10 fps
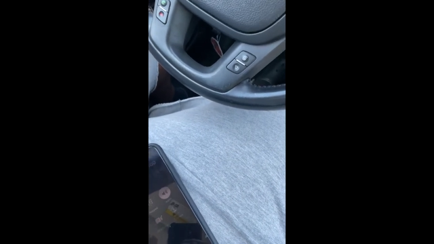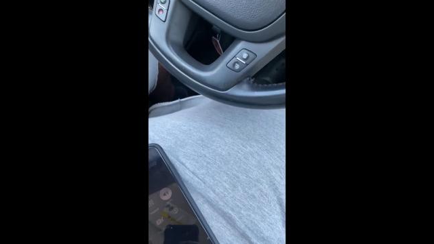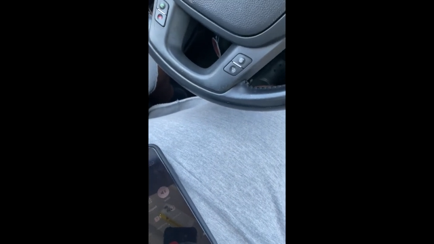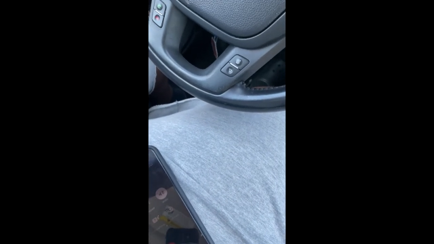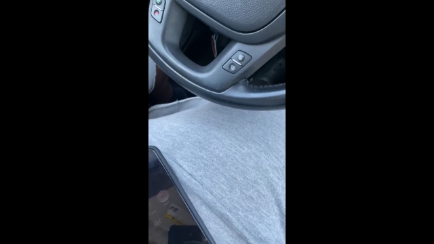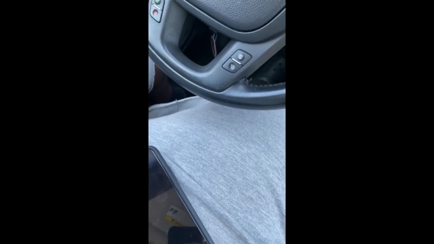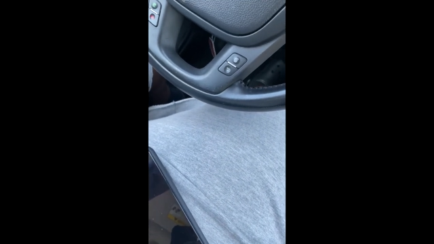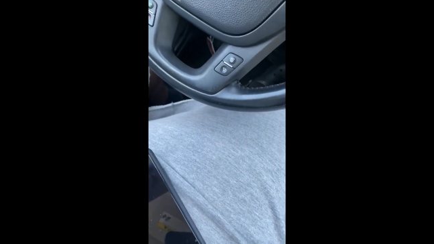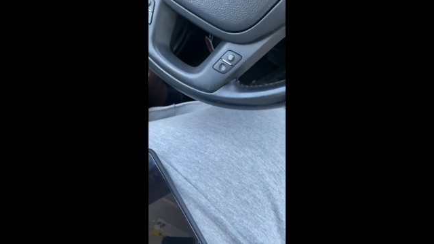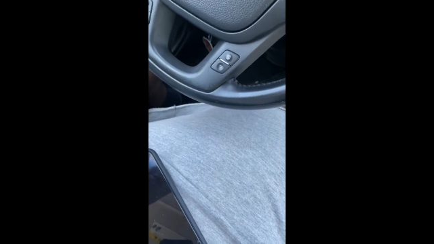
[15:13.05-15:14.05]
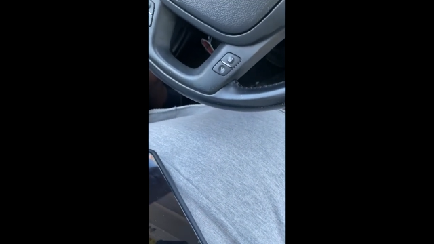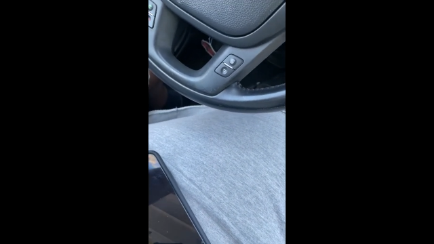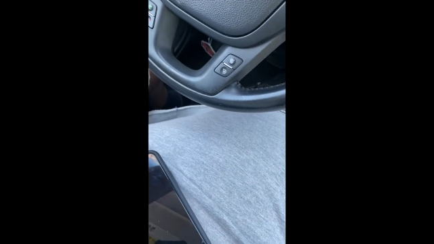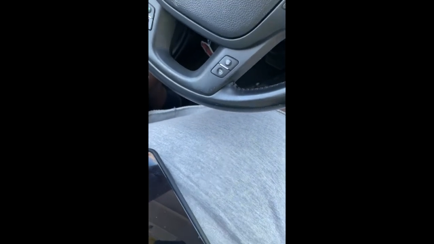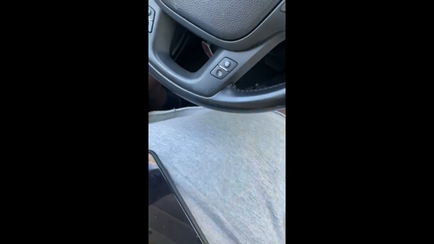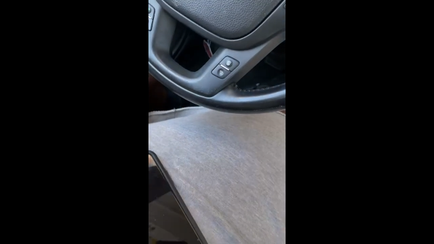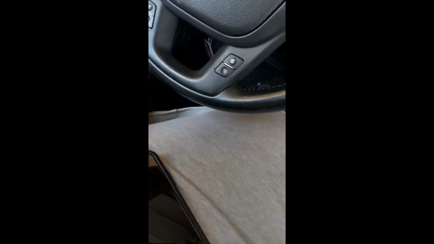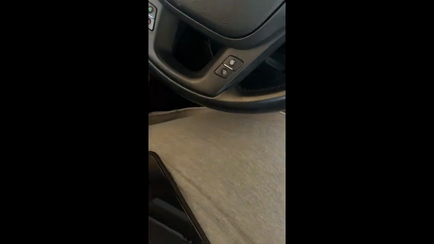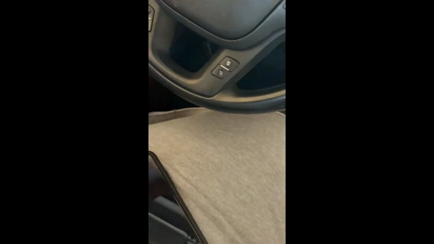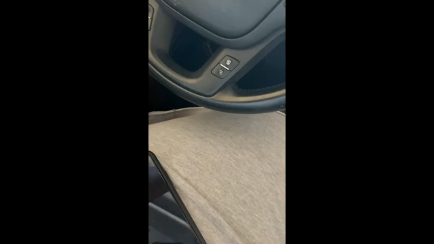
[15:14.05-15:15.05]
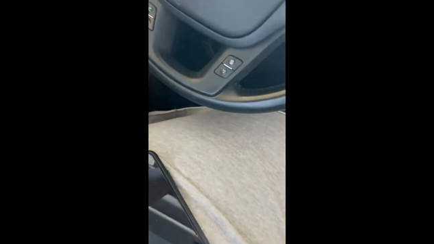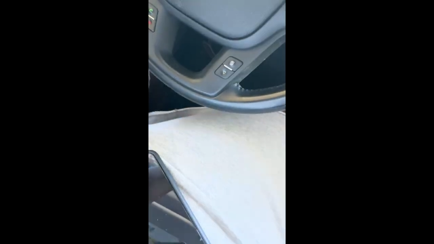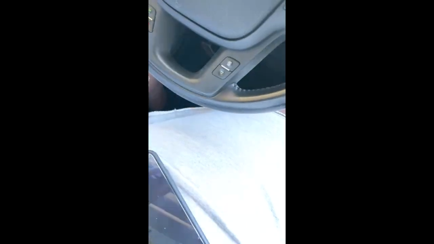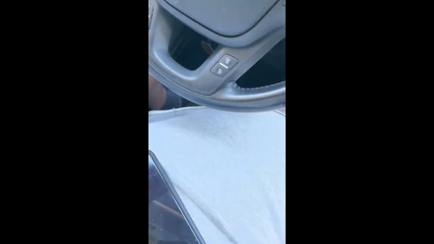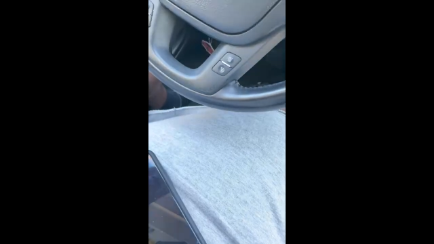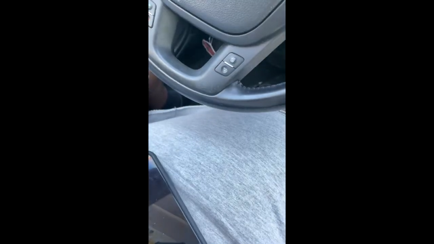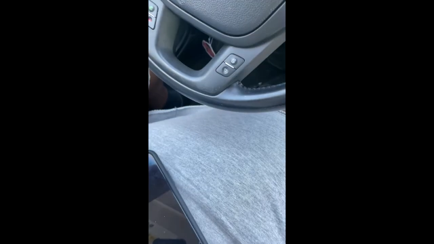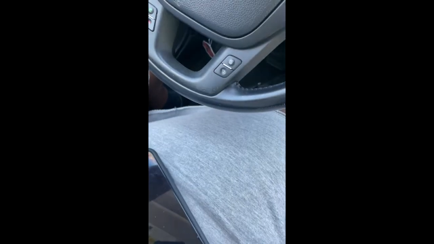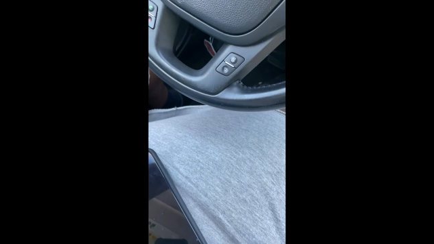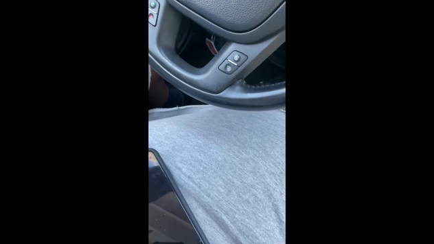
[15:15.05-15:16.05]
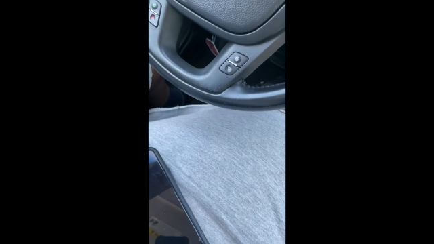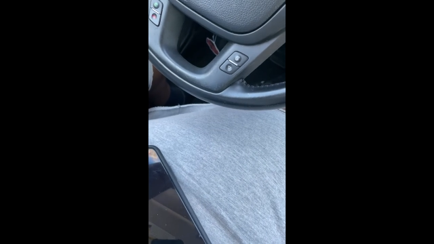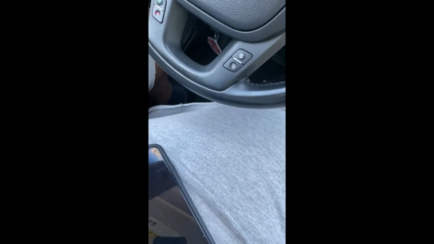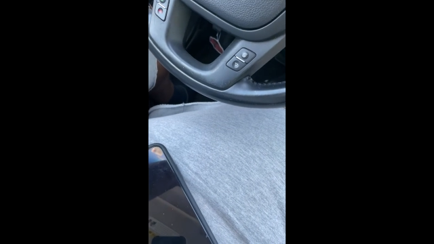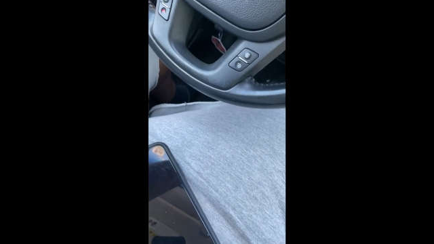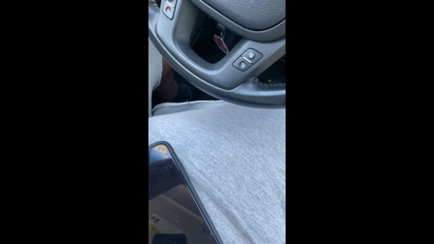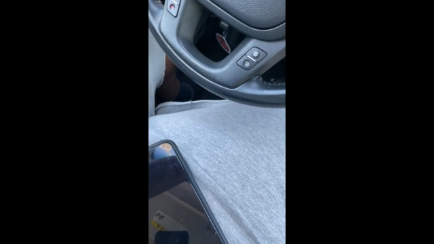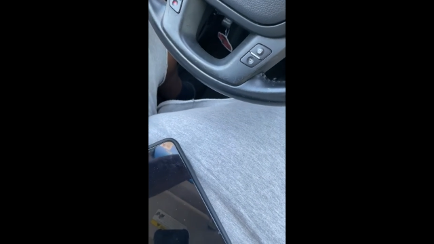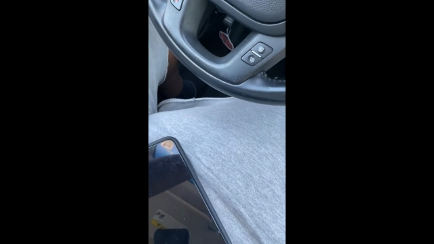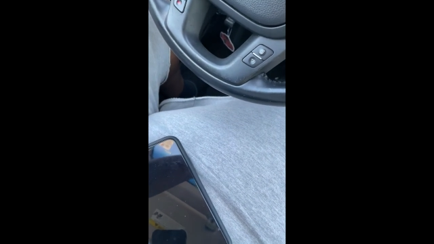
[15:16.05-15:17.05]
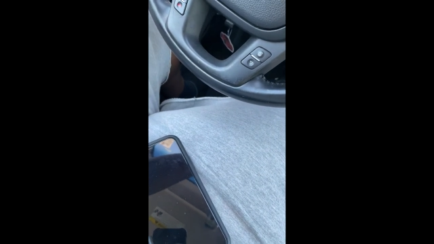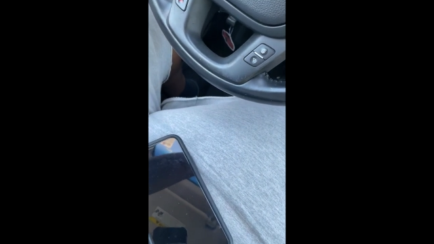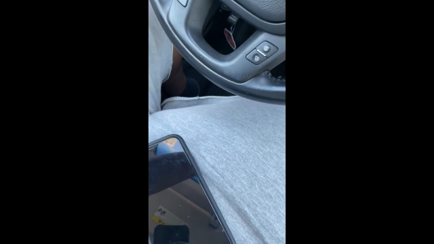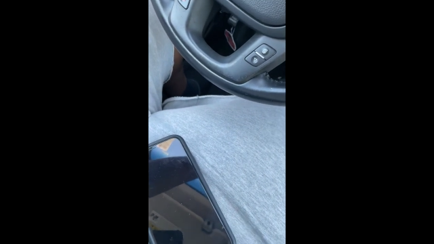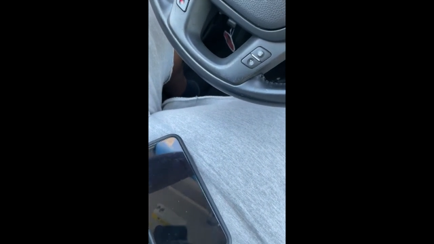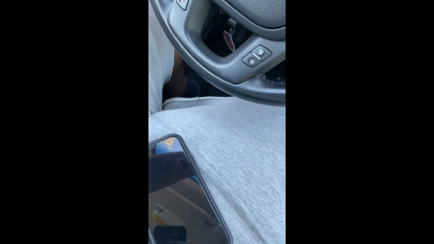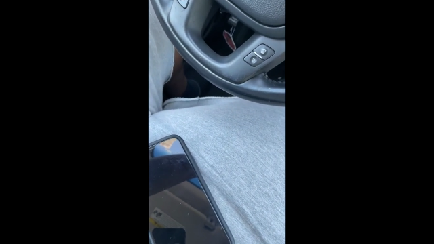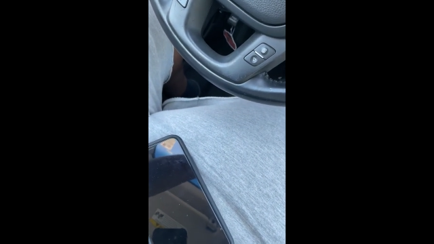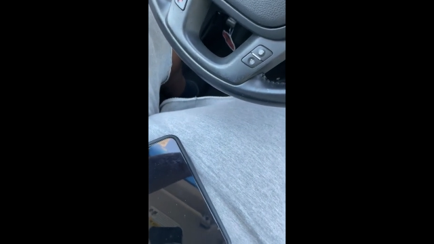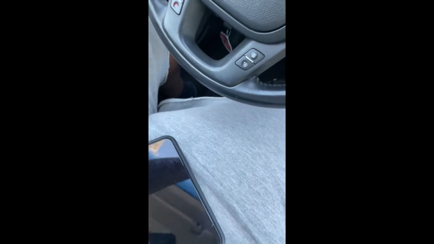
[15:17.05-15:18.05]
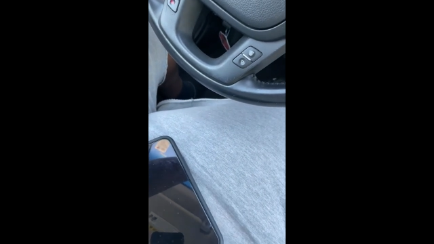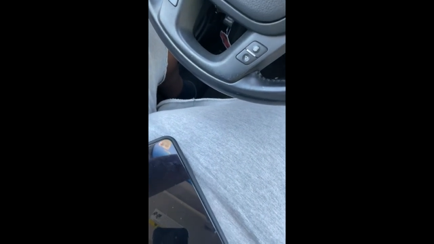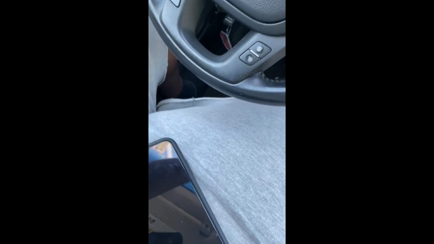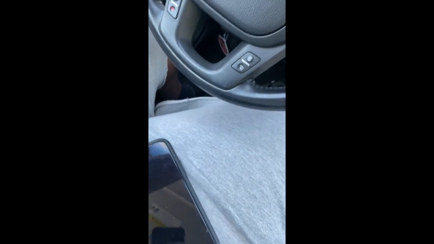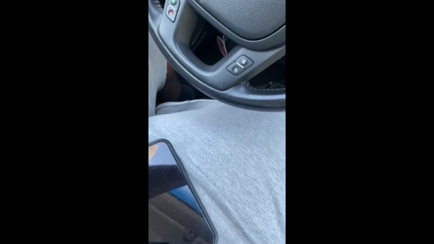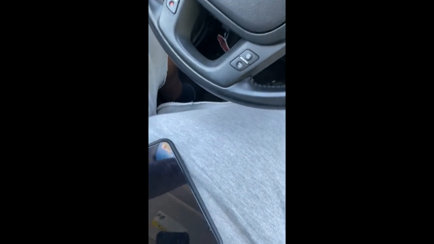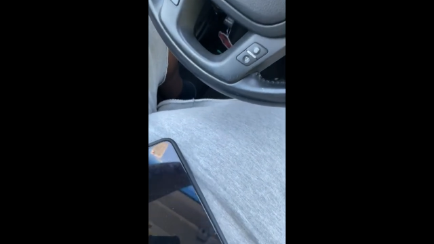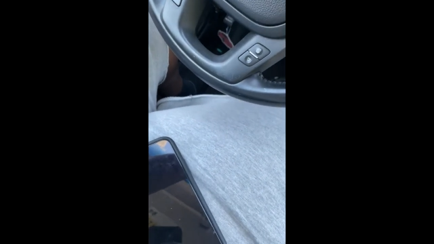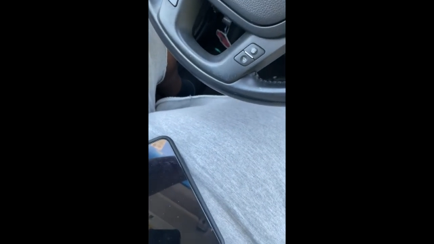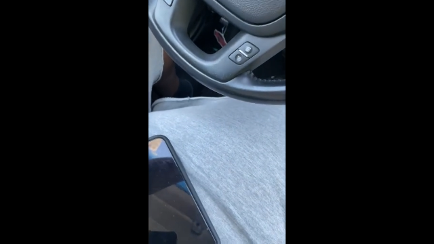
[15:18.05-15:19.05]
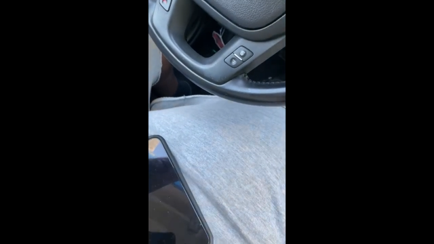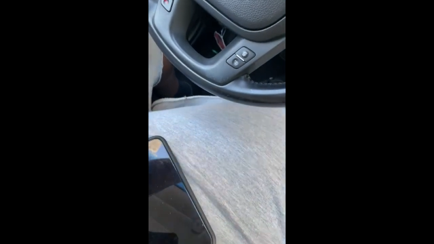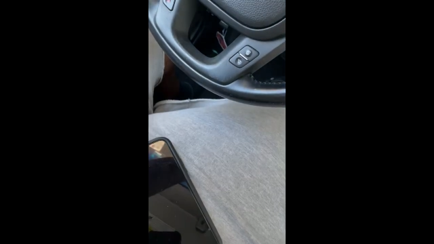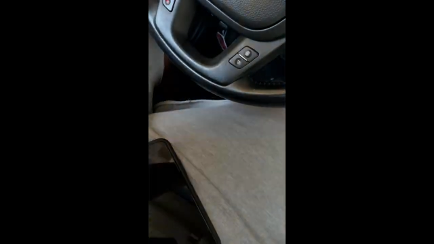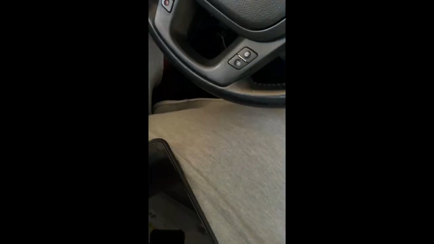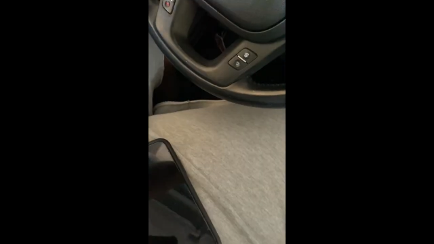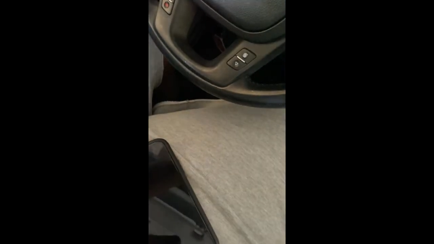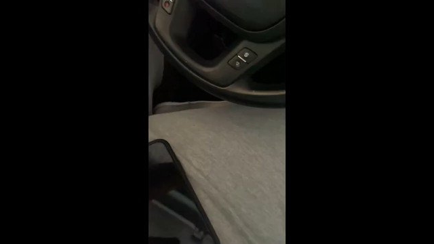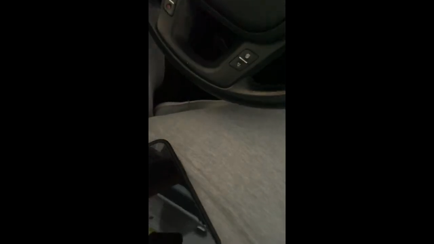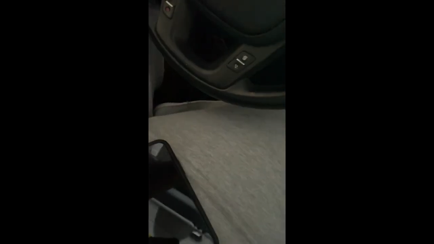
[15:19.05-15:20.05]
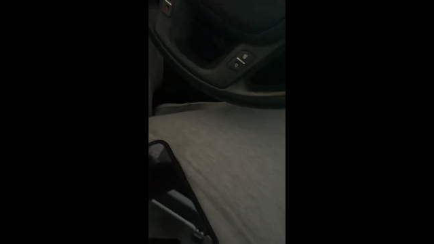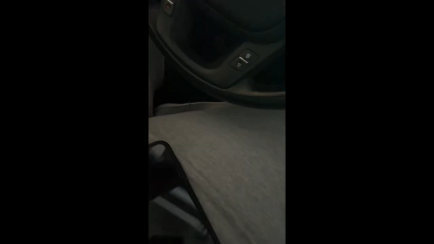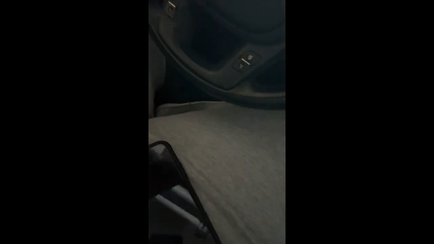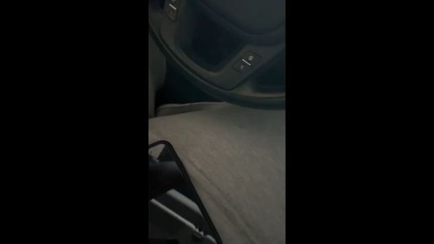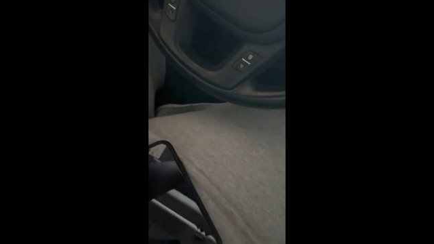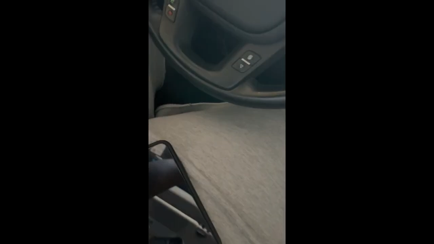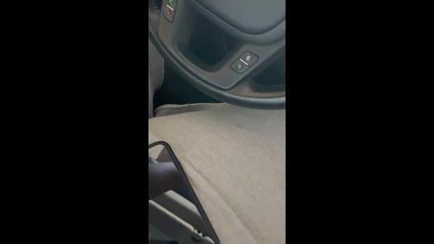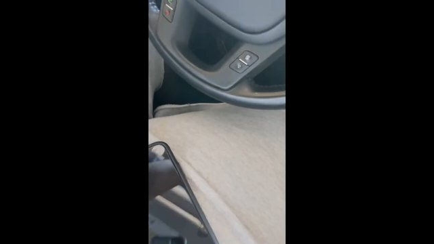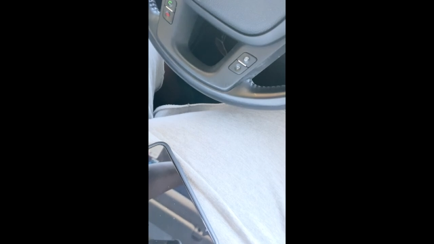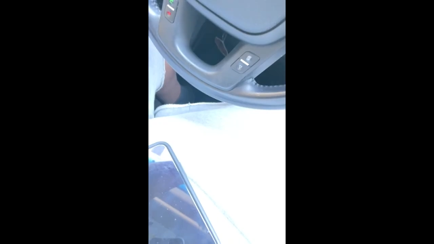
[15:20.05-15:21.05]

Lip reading: [unreadable: no face in view]